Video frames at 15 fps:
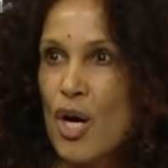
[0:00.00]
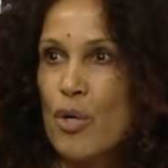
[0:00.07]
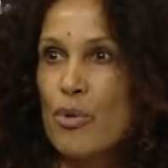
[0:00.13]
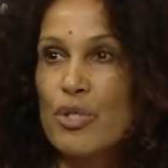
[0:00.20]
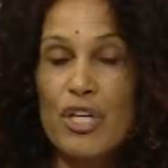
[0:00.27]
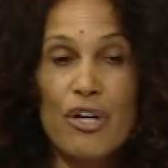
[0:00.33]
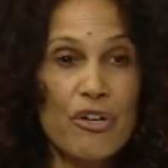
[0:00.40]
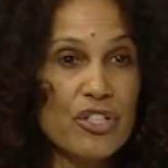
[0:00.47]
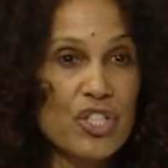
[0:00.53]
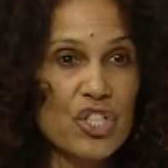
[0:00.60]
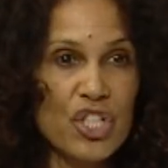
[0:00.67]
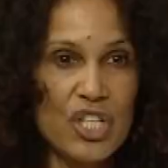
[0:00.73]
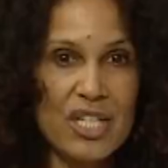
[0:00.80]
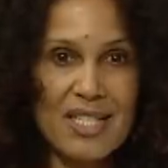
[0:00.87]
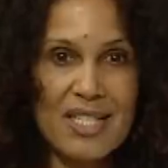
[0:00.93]
Who turns
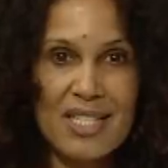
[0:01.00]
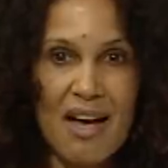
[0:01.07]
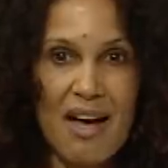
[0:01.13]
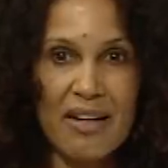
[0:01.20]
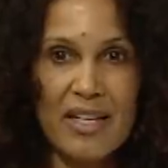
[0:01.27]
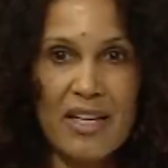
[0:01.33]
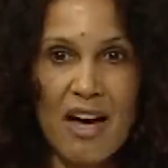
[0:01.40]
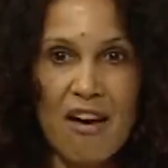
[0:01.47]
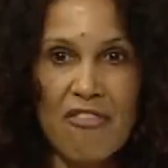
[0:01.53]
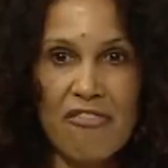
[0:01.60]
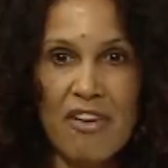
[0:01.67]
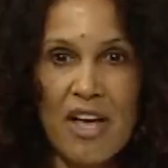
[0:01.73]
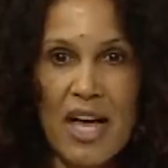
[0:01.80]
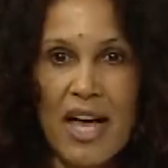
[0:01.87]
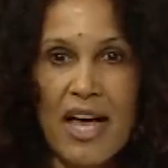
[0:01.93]
genes on and
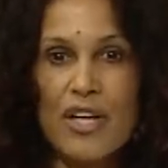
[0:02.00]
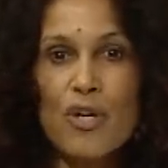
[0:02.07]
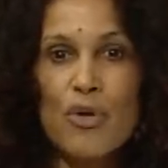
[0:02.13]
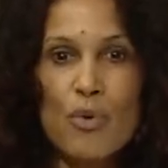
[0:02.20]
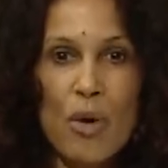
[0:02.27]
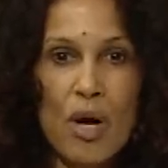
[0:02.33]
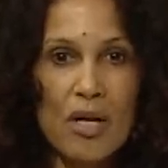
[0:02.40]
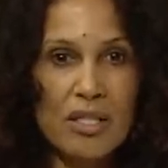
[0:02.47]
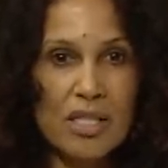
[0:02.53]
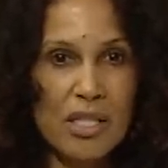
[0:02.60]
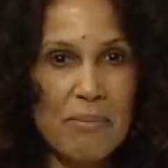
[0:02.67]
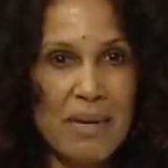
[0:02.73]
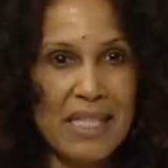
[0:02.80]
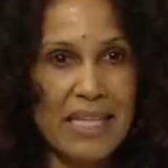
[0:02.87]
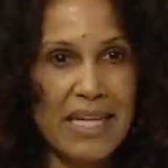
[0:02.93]
off? And who
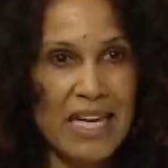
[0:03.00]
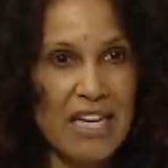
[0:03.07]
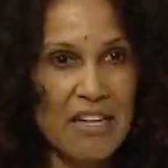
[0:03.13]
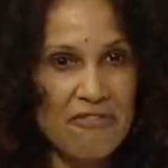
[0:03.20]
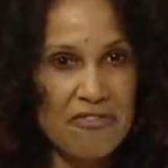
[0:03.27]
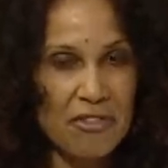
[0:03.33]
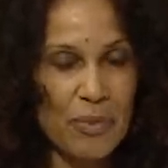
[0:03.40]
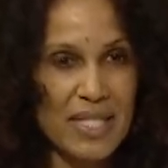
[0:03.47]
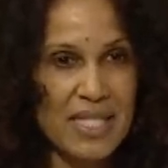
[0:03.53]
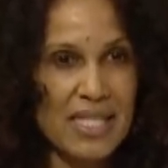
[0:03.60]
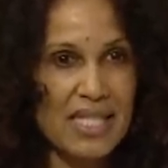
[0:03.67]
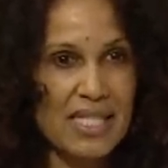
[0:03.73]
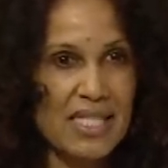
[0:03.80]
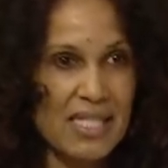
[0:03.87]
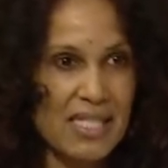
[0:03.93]
ultimately
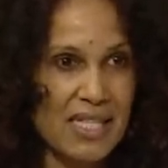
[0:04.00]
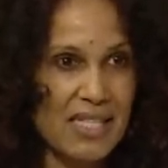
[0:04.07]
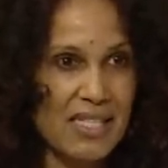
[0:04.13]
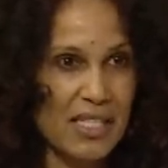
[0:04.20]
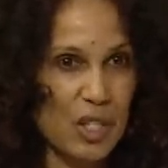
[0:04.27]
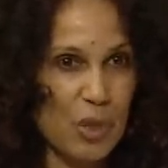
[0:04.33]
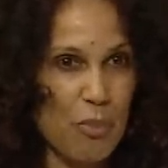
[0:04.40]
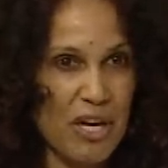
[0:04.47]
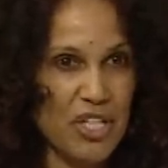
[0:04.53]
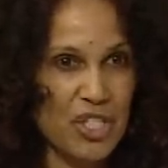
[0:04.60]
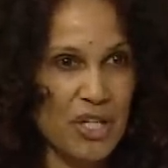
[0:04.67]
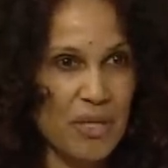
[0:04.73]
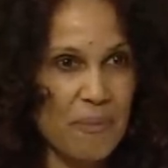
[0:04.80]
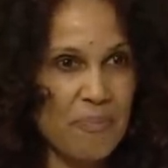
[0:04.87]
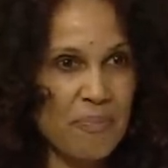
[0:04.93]
influences disease
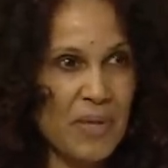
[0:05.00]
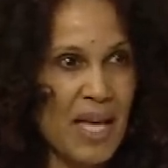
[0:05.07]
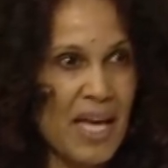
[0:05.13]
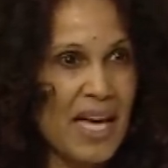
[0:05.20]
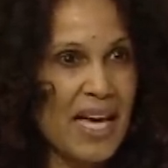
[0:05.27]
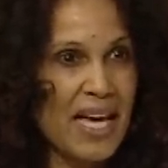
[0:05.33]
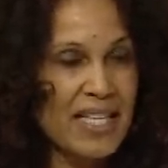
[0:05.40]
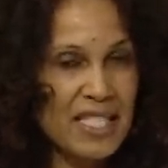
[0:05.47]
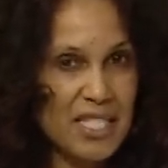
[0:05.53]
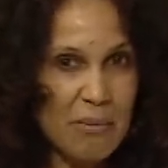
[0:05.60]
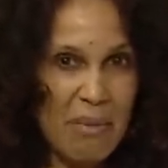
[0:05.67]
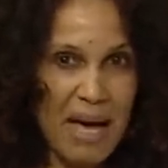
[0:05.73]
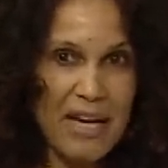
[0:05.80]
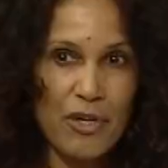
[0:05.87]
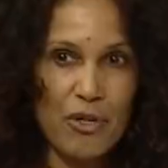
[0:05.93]
expression? It's the
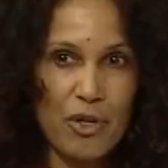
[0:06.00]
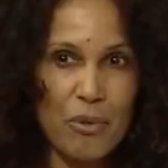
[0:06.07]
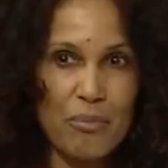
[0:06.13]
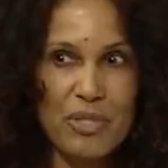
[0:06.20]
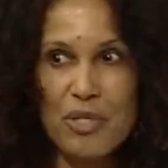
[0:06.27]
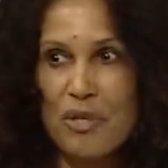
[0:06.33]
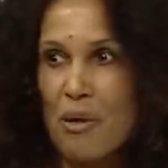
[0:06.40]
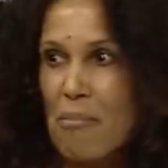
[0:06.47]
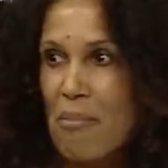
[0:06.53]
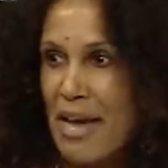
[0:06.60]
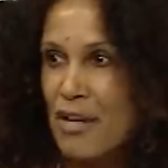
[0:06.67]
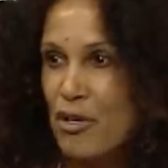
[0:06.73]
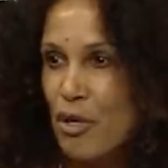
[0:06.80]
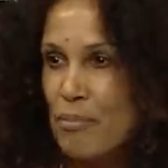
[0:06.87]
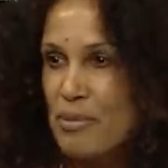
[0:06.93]
microbes. So the
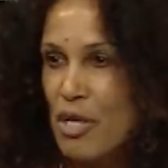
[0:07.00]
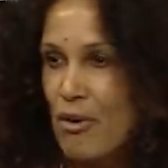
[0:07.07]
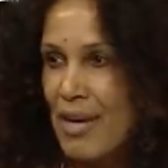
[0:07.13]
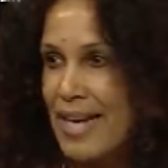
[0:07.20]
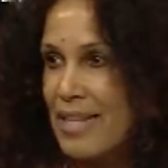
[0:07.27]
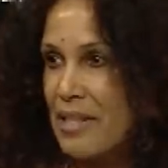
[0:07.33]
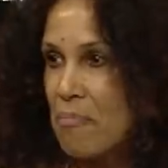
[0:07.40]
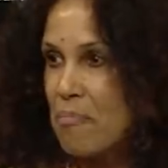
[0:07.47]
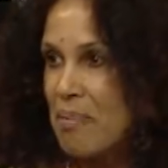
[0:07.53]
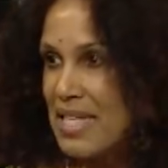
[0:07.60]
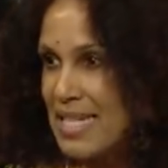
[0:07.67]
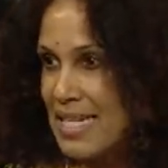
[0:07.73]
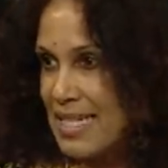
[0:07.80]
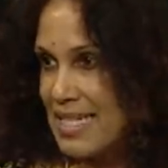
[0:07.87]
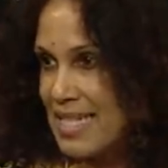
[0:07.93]
microbes are like the
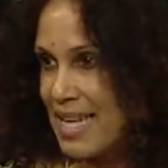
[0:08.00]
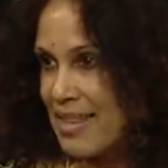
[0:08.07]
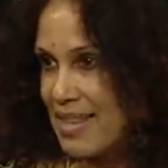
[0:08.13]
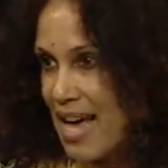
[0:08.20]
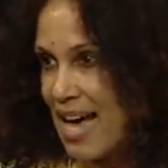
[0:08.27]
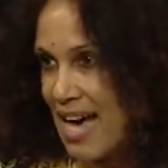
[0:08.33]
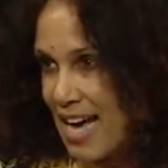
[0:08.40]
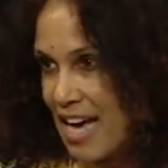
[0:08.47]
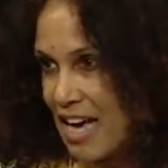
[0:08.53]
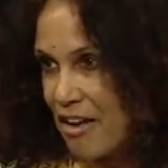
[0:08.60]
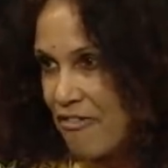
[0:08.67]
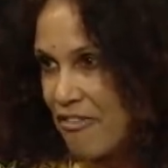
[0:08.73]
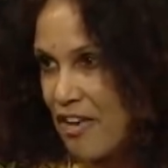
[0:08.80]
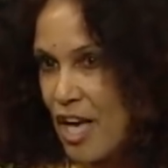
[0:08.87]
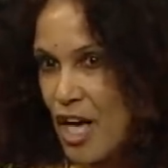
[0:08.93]
bees in the
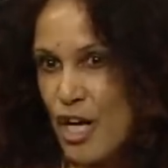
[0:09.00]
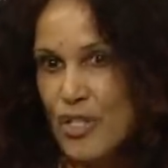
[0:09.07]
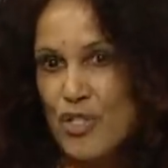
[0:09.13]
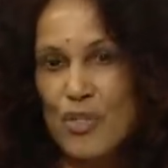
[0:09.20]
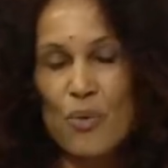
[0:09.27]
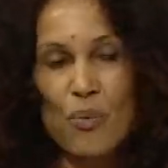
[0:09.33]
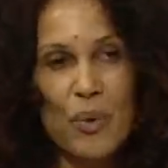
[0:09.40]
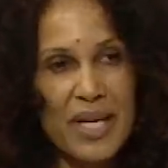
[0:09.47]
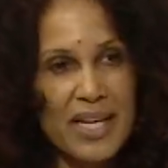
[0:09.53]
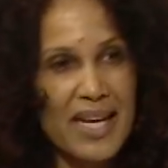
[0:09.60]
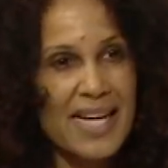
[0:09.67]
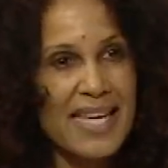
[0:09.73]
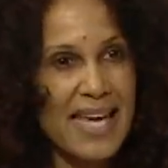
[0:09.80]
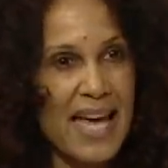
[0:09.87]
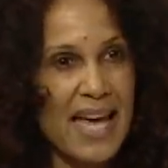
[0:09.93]
hive. So we,
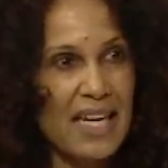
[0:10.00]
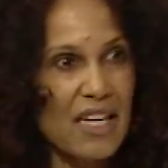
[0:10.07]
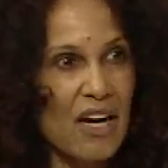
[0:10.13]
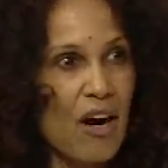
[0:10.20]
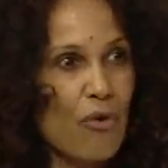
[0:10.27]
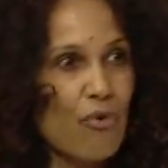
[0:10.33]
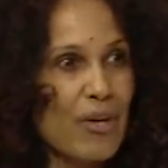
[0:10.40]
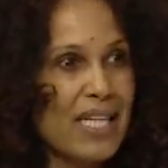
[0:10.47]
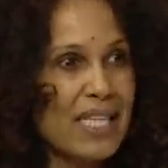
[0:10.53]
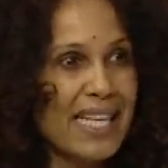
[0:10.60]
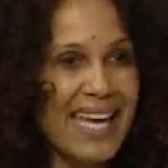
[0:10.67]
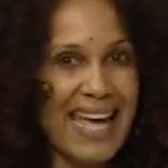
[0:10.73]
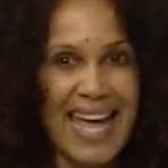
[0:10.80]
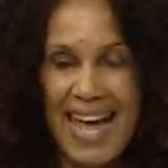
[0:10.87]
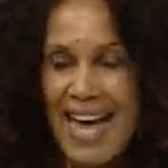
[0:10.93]
again, are
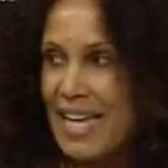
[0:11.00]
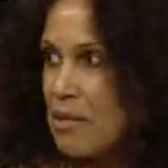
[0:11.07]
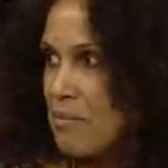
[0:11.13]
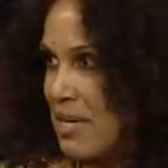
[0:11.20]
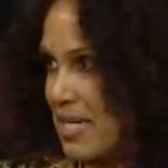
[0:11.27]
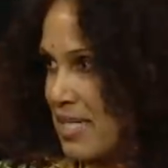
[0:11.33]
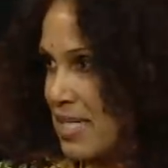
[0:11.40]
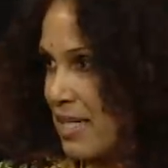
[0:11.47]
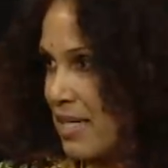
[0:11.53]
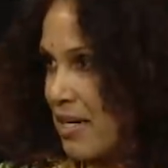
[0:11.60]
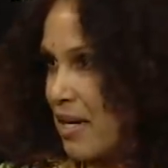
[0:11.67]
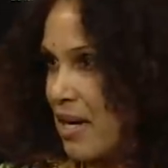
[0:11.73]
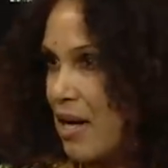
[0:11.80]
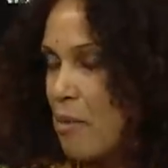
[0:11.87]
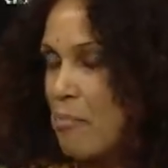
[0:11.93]
really
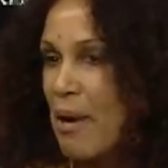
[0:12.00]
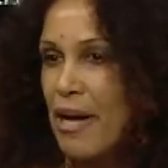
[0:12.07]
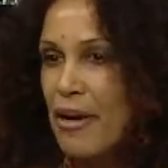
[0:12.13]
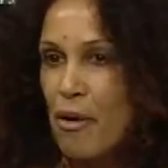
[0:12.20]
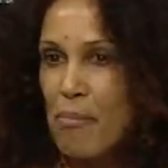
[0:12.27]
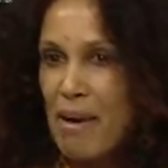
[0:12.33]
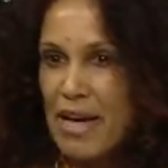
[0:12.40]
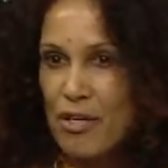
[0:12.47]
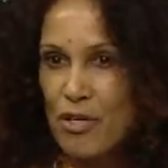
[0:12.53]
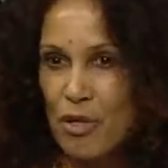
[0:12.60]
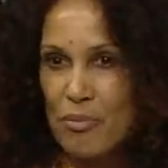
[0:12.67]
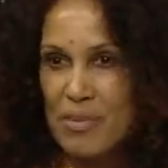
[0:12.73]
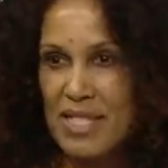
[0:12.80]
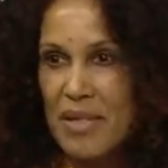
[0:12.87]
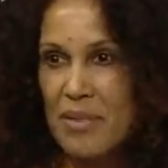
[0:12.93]
animated by our
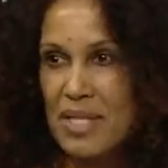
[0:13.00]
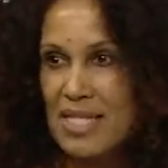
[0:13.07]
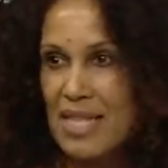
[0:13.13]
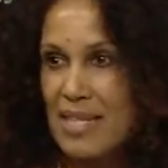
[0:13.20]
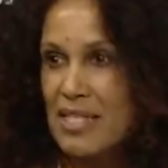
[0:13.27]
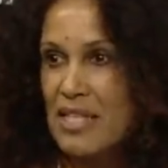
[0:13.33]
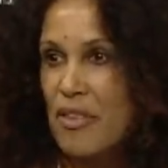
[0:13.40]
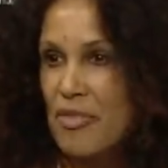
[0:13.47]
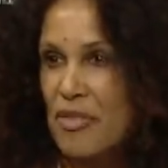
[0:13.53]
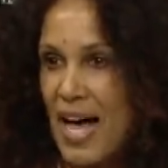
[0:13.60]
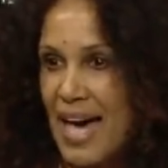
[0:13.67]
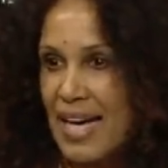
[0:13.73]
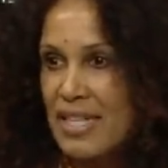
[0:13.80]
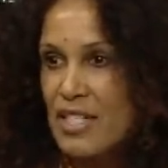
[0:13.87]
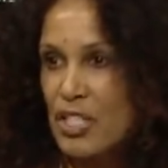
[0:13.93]
microbes in the sense that
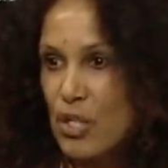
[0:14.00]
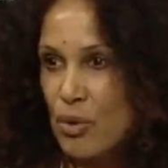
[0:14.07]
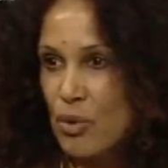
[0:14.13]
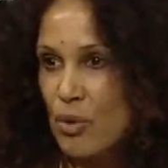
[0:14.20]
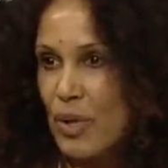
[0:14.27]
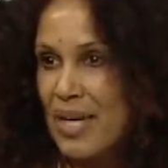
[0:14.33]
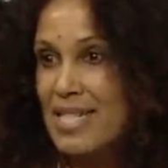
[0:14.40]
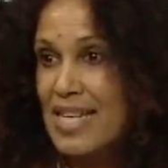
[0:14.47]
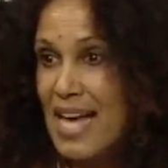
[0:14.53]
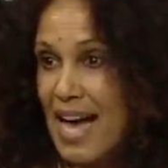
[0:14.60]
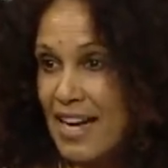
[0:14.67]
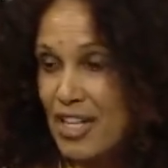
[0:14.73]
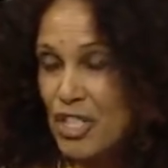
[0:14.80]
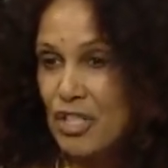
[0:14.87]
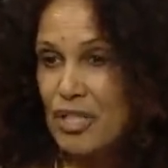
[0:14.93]
that is who is
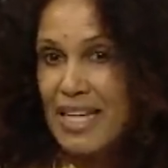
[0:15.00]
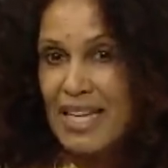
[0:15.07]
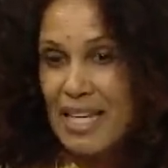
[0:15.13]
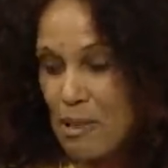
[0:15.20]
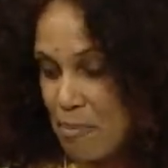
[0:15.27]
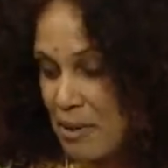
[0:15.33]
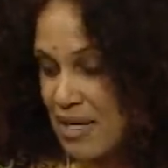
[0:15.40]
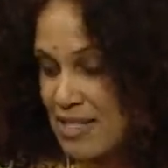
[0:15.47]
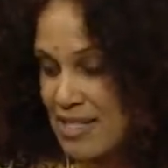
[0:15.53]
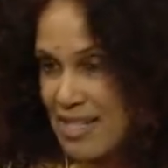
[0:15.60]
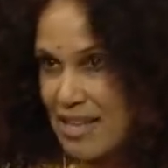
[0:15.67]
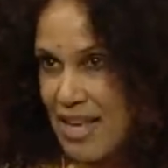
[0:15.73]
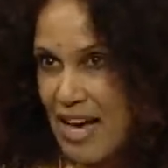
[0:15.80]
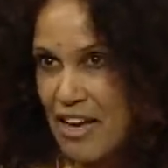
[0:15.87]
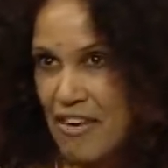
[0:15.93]
actually keeping us
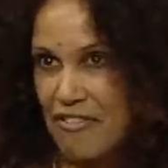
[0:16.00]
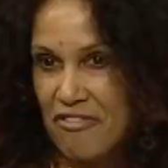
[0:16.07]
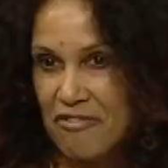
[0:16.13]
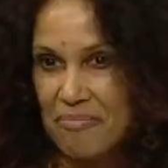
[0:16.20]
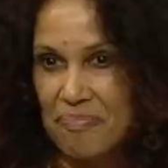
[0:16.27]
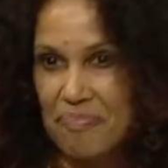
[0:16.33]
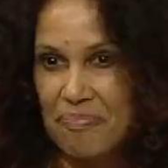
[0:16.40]
alive.